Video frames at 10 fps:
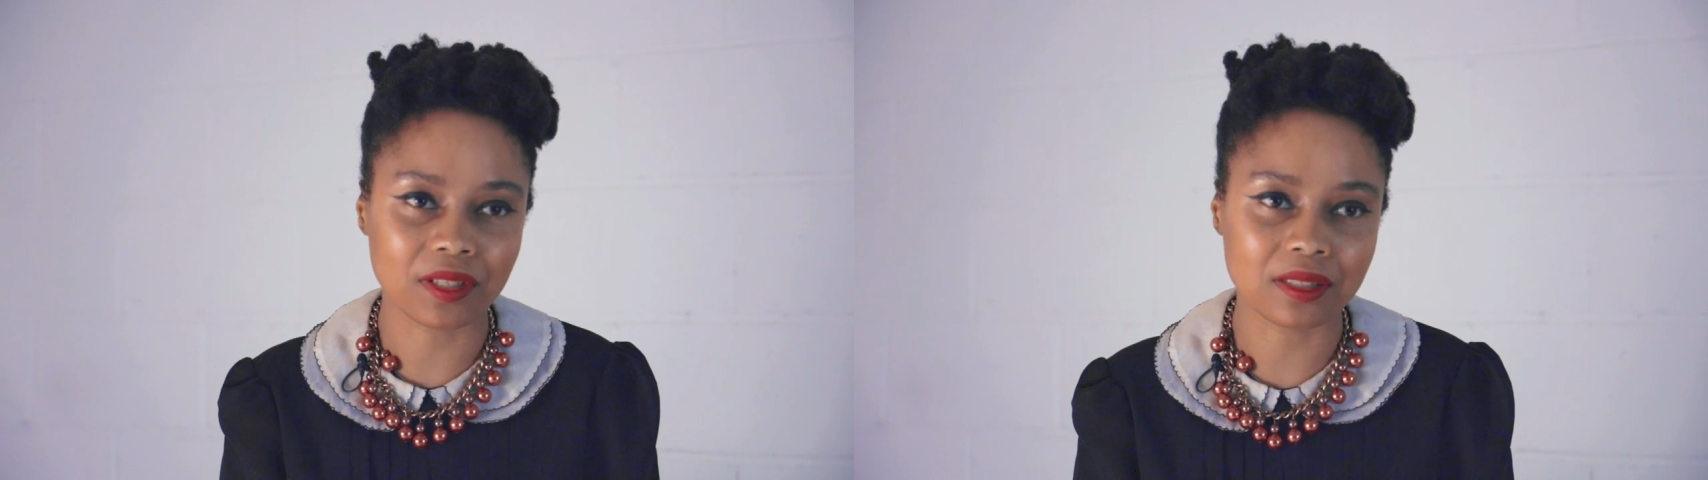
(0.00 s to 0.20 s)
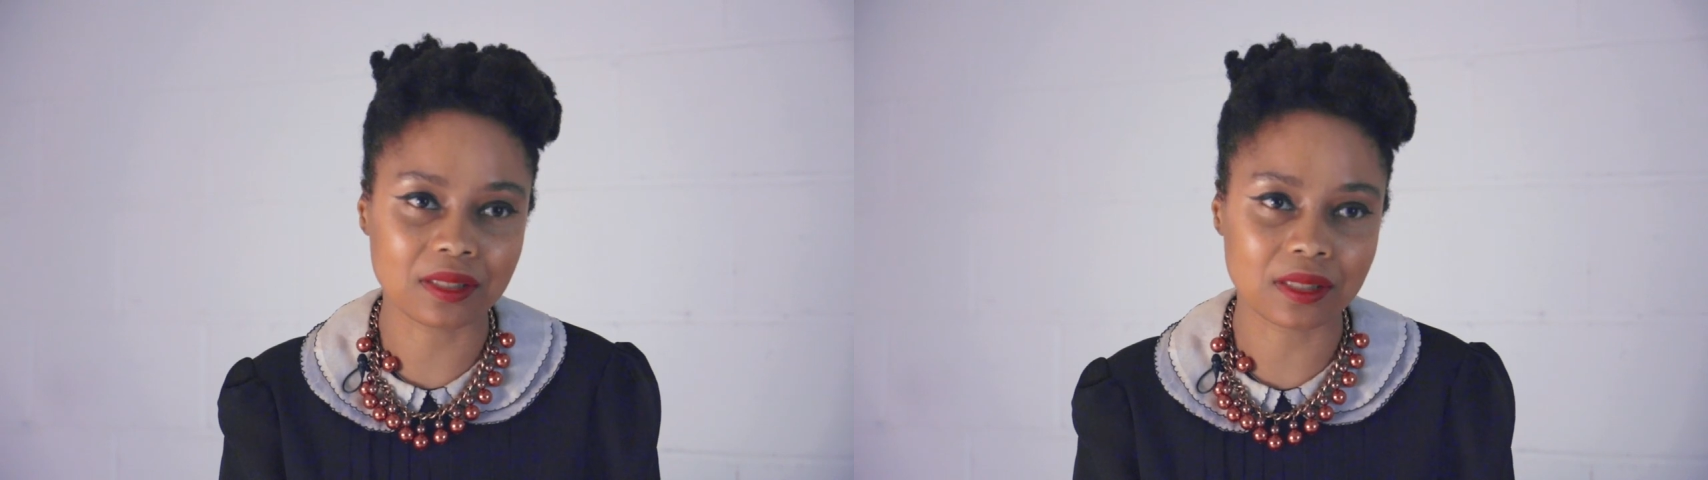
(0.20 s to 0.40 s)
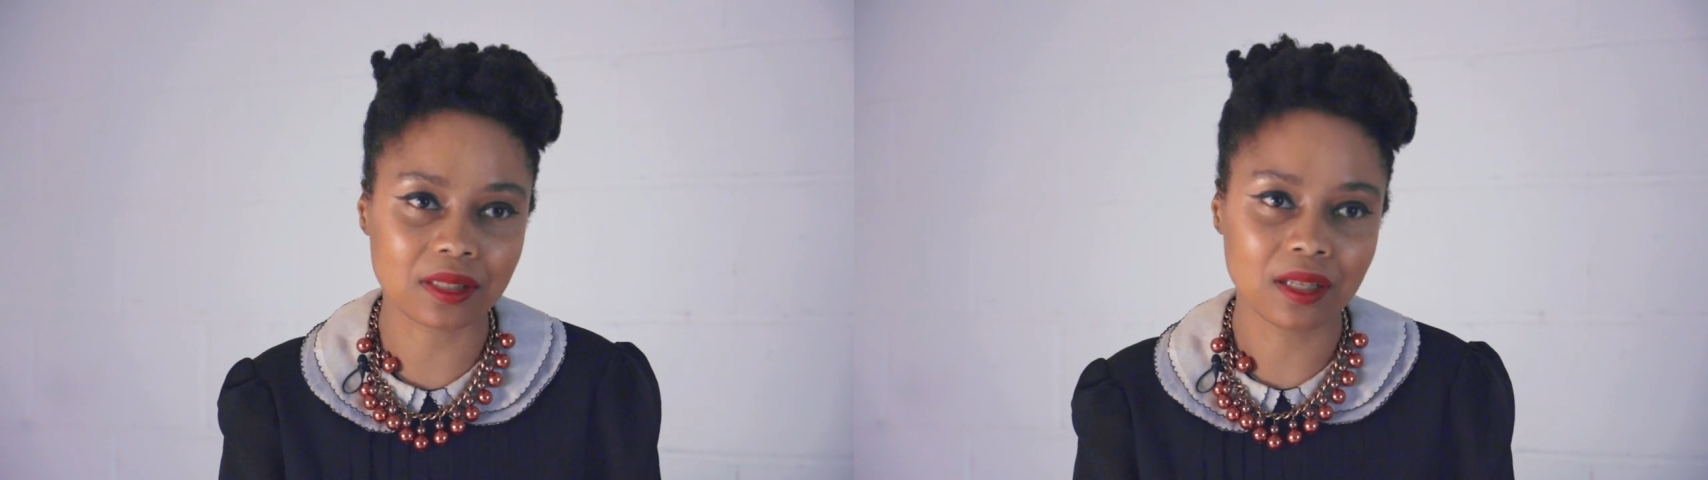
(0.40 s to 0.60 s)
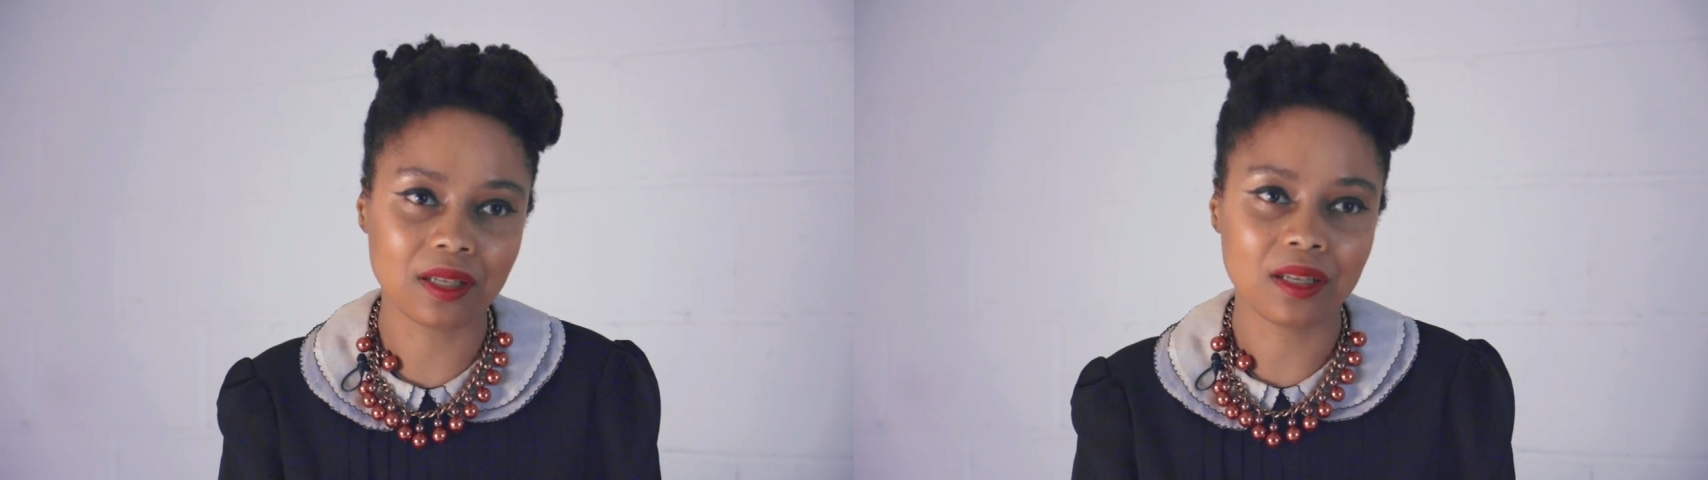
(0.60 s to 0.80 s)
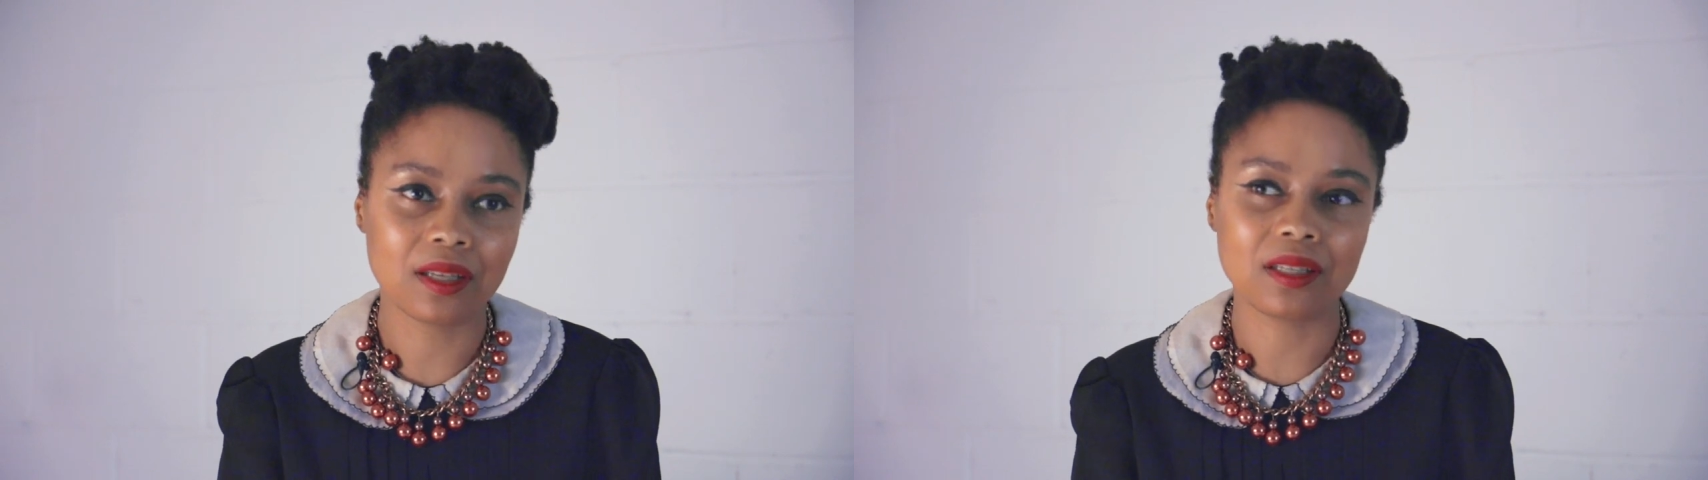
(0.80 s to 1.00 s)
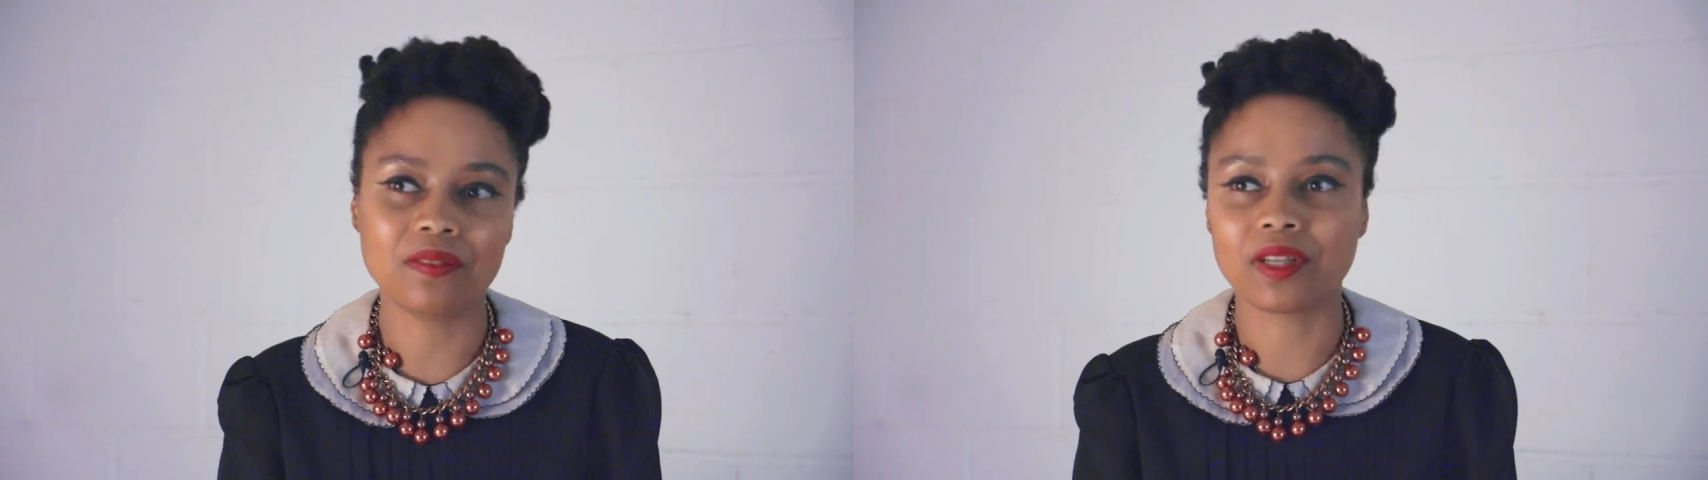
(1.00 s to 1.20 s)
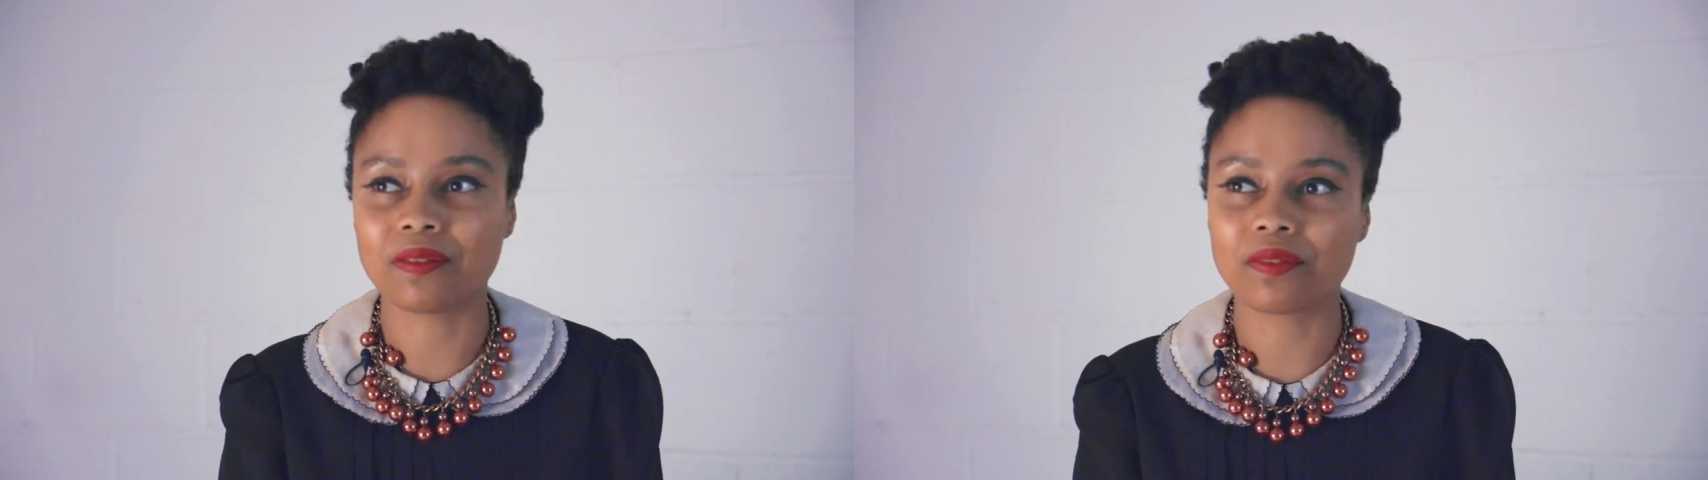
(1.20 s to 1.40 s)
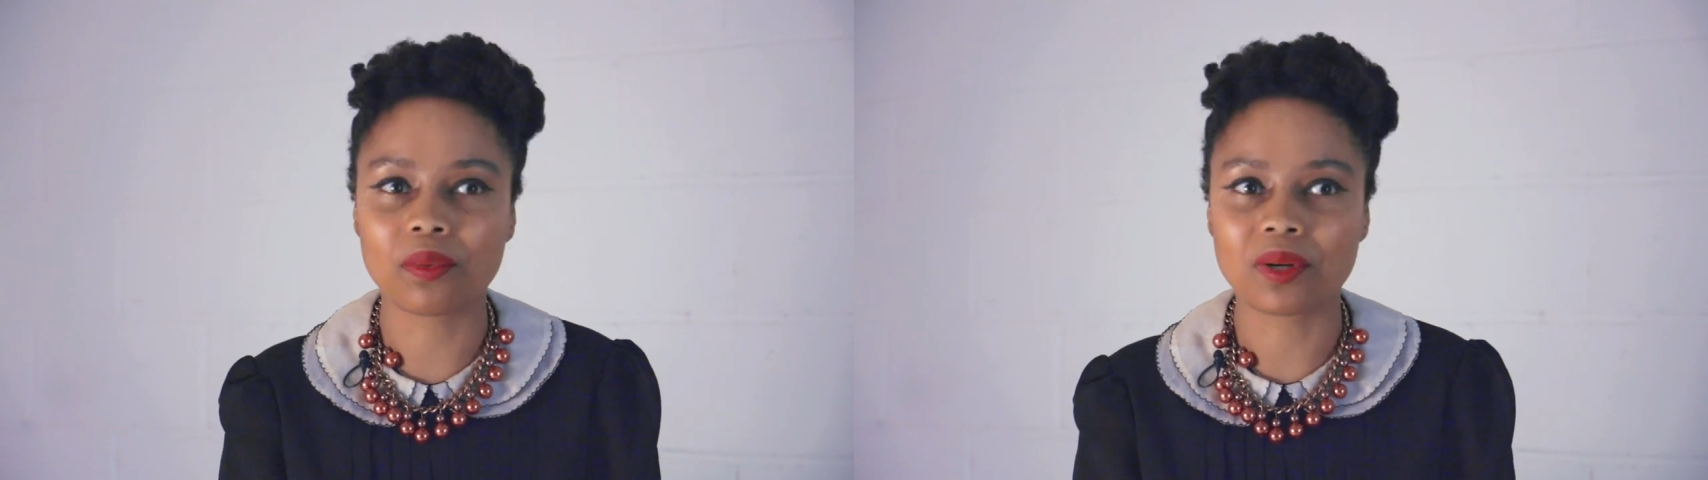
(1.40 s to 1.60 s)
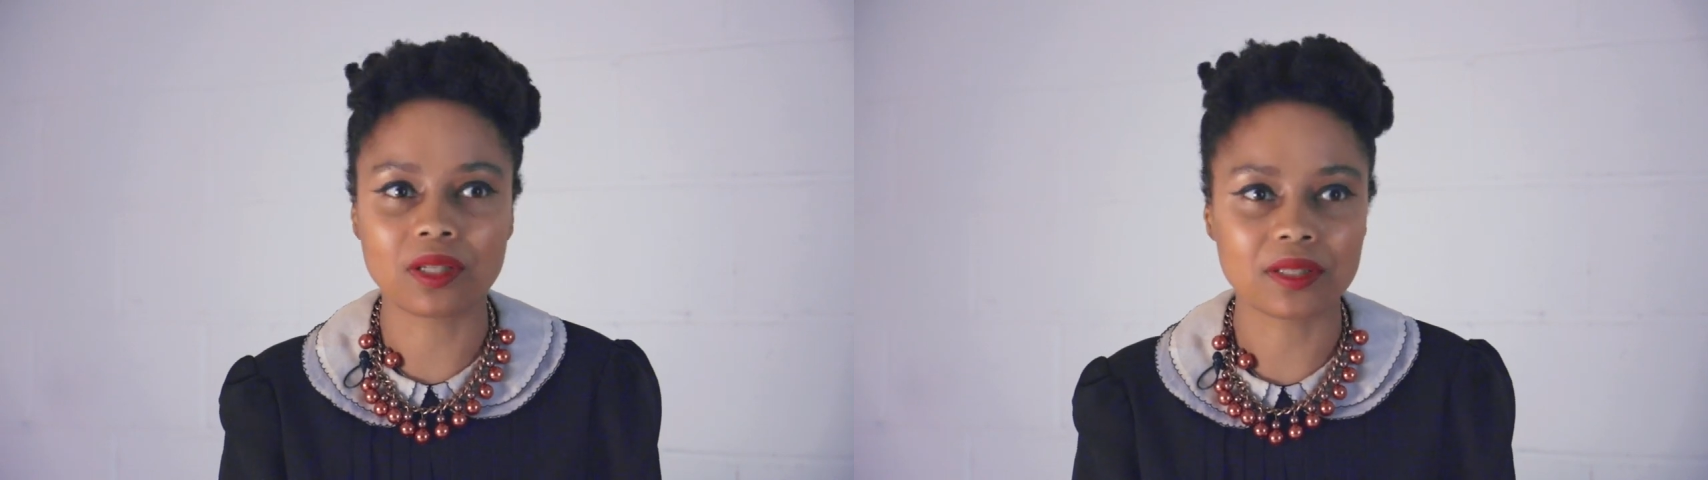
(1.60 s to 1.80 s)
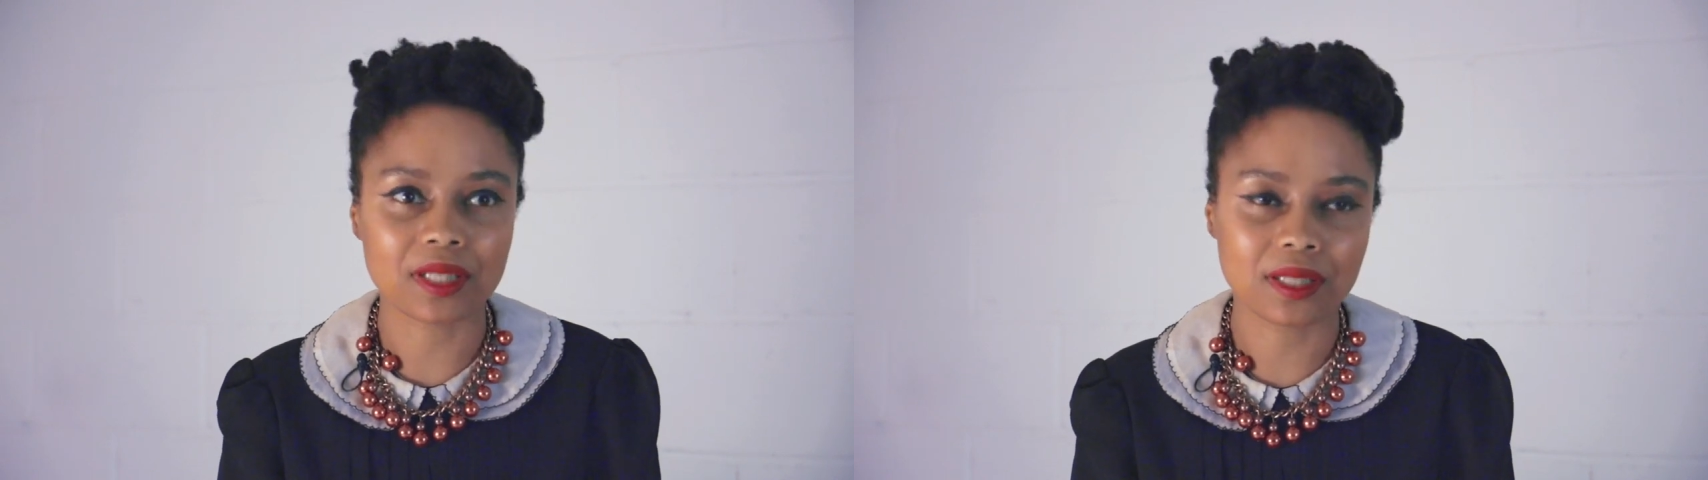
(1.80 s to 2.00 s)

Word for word: is, even if the world